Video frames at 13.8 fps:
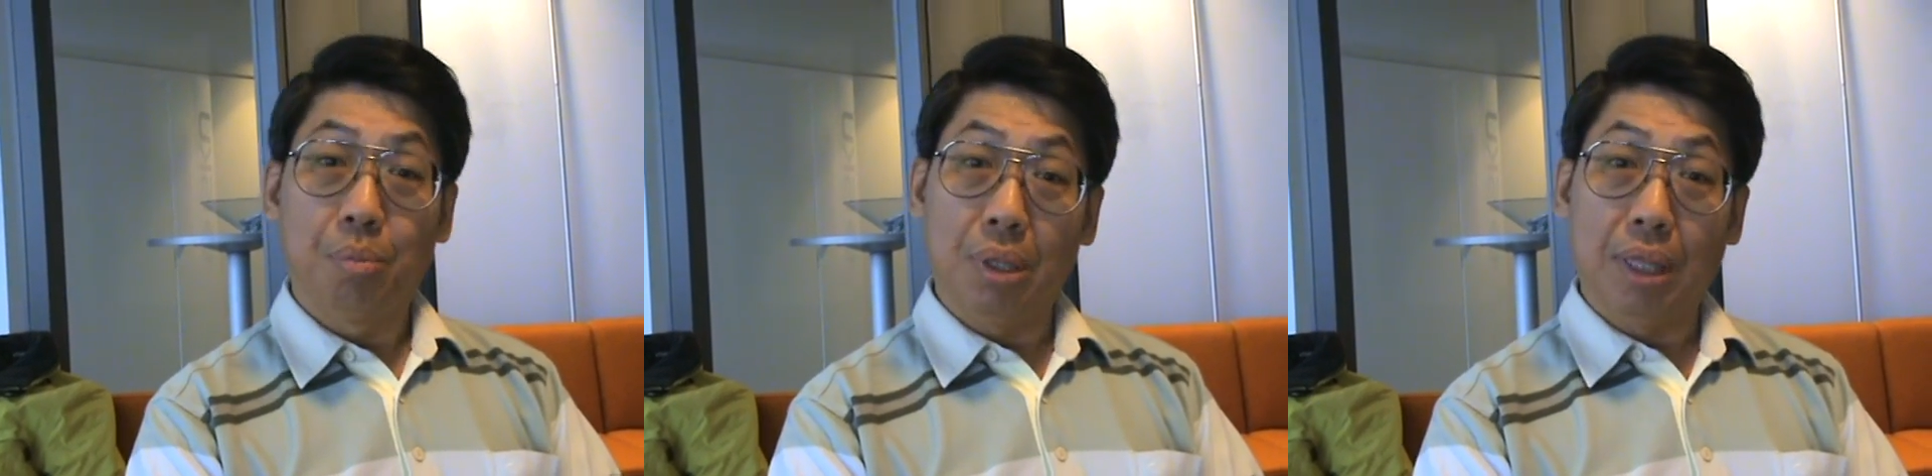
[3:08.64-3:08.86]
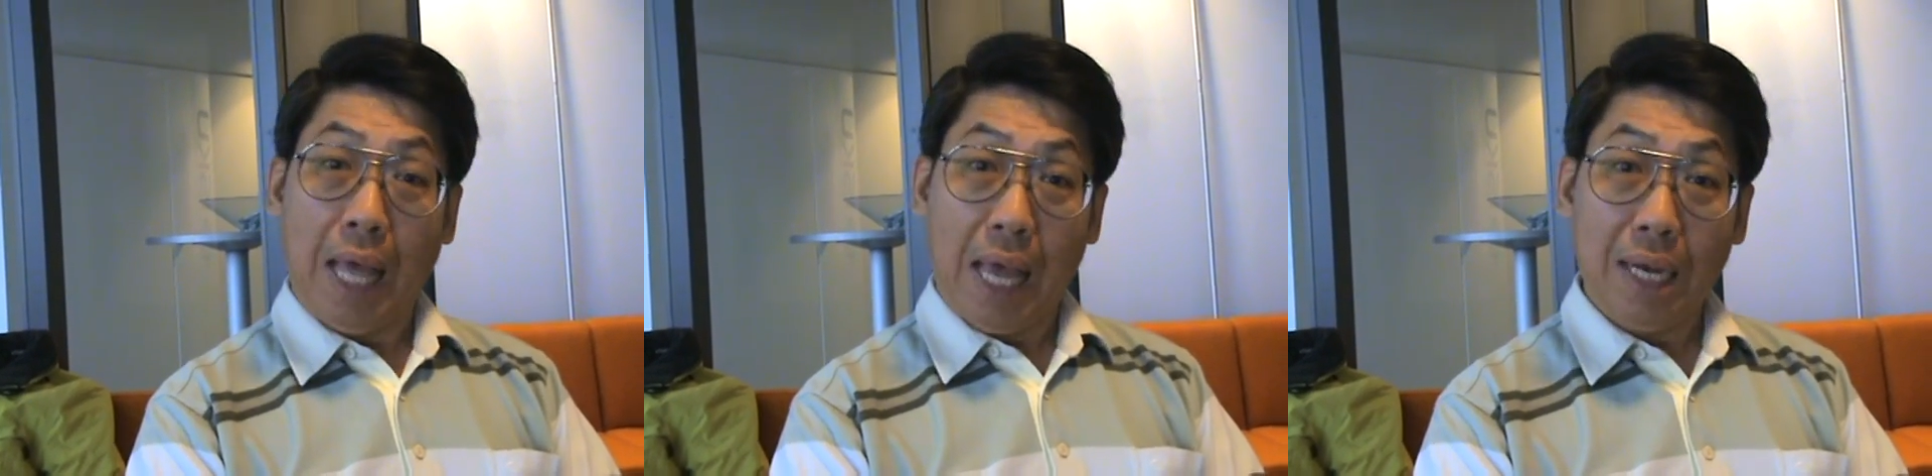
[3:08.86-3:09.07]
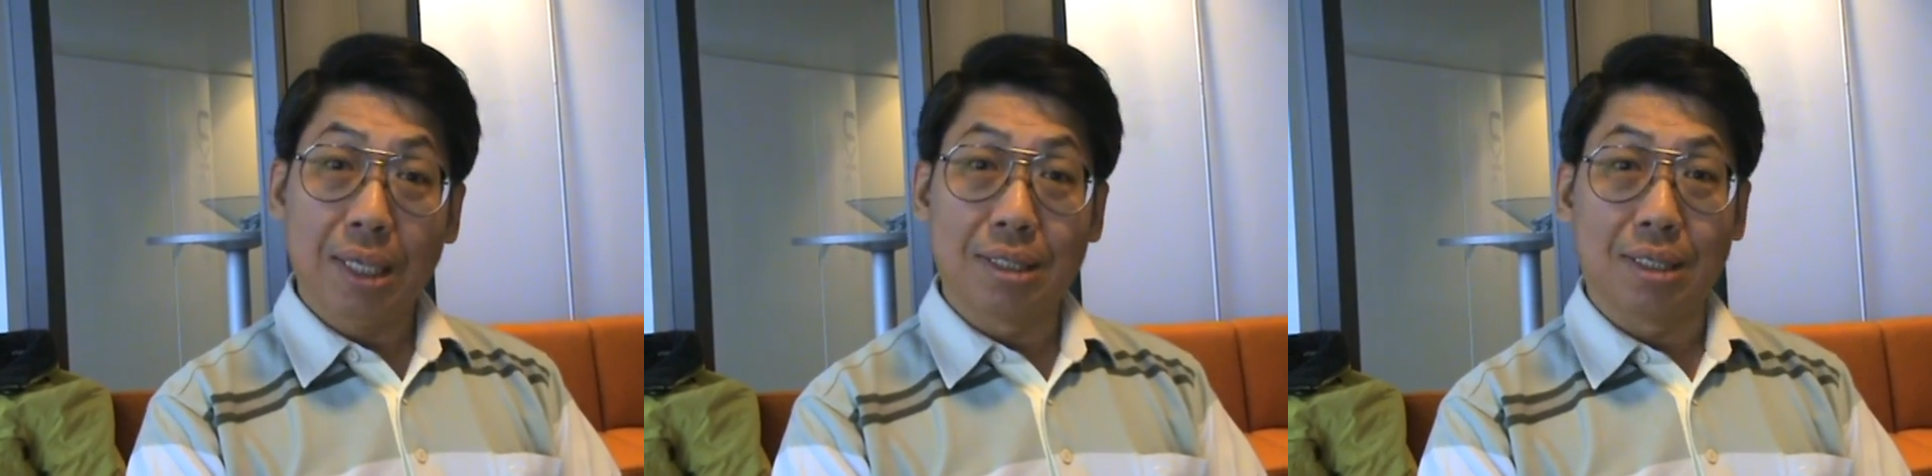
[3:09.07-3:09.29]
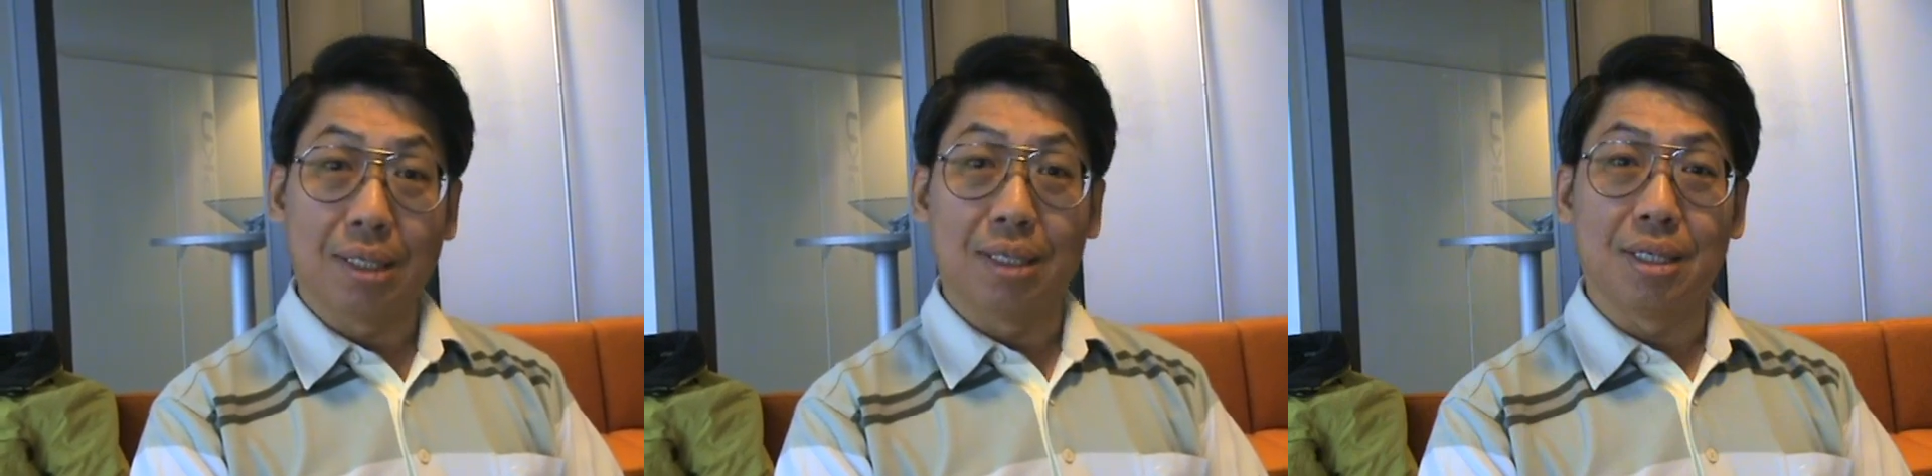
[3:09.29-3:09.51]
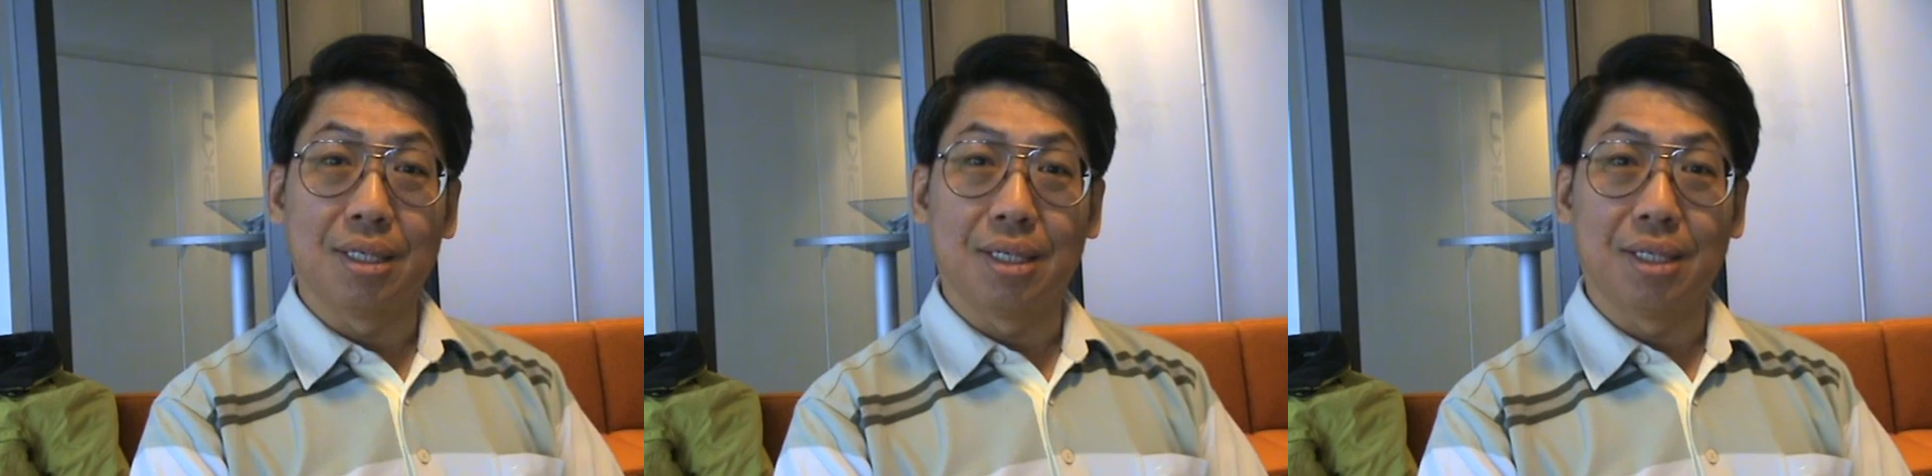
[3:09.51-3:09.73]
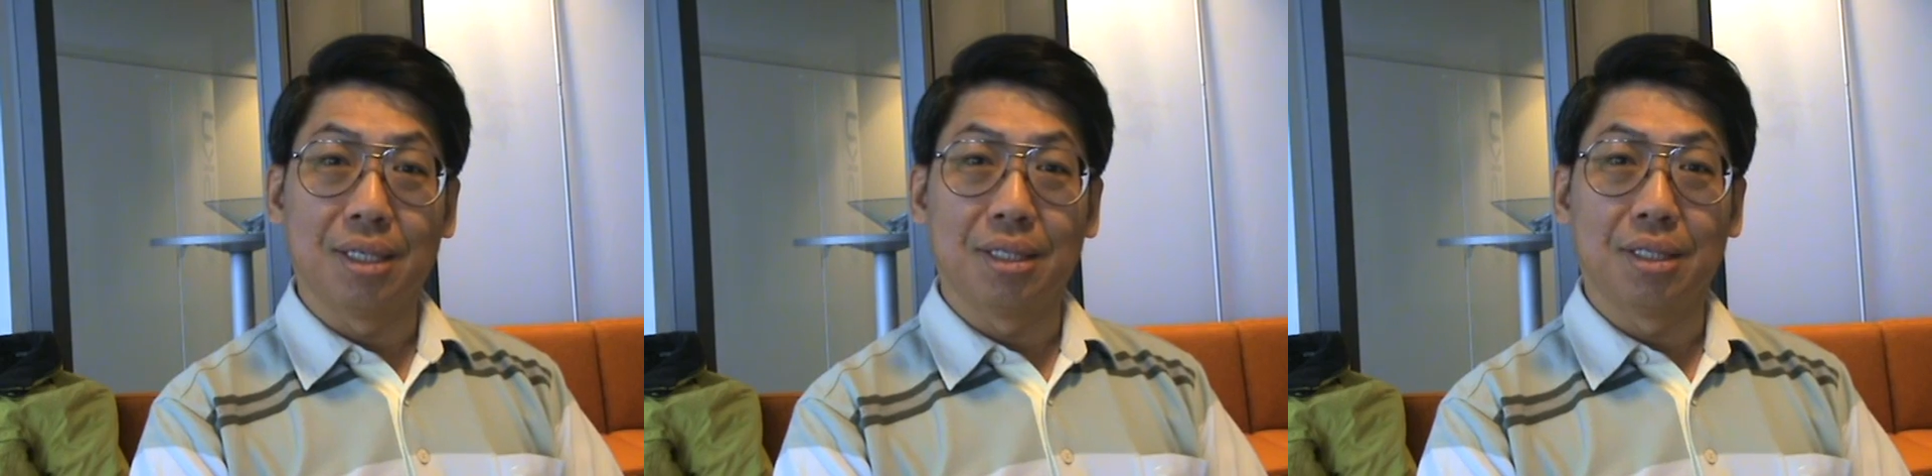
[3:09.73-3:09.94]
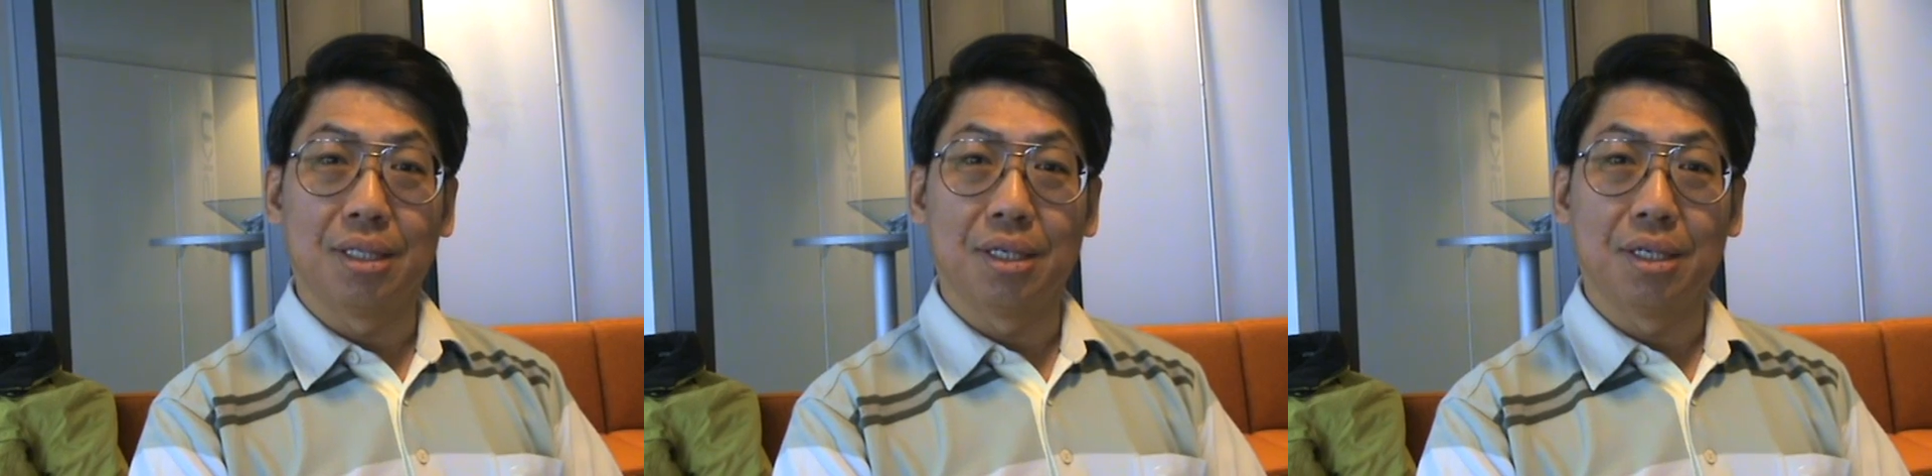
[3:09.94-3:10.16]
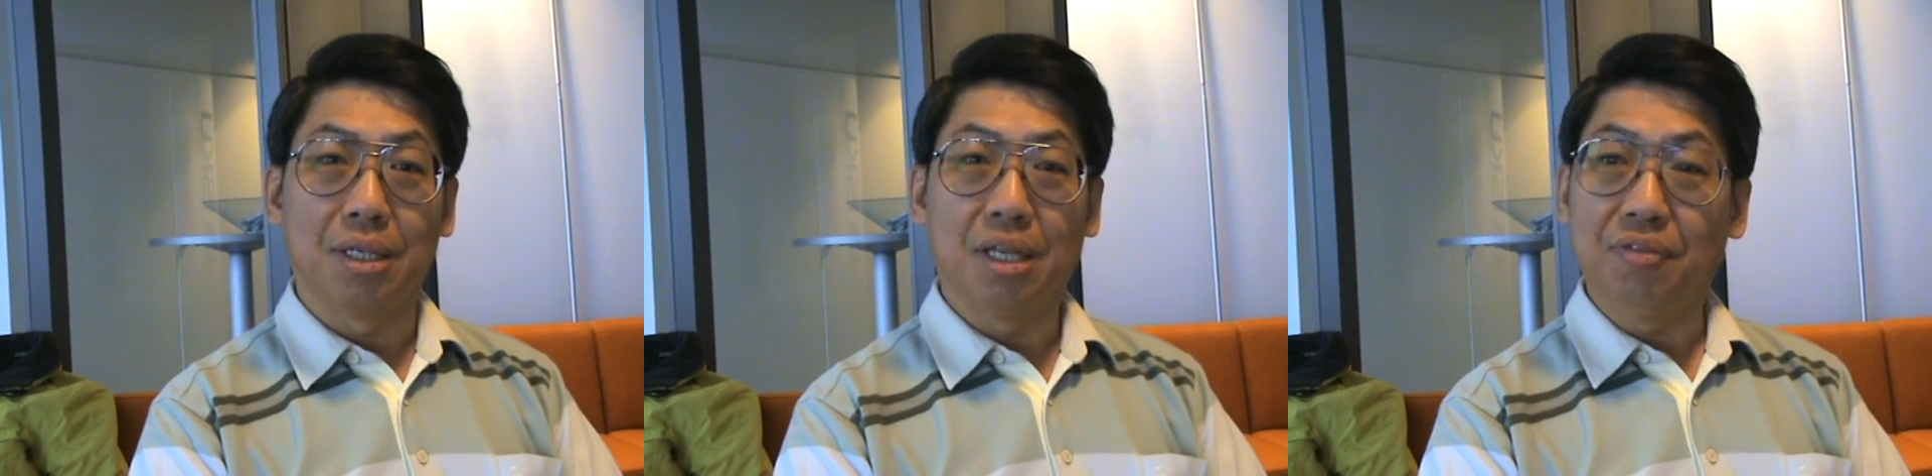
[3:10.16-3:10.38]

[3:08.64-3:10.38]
But that is the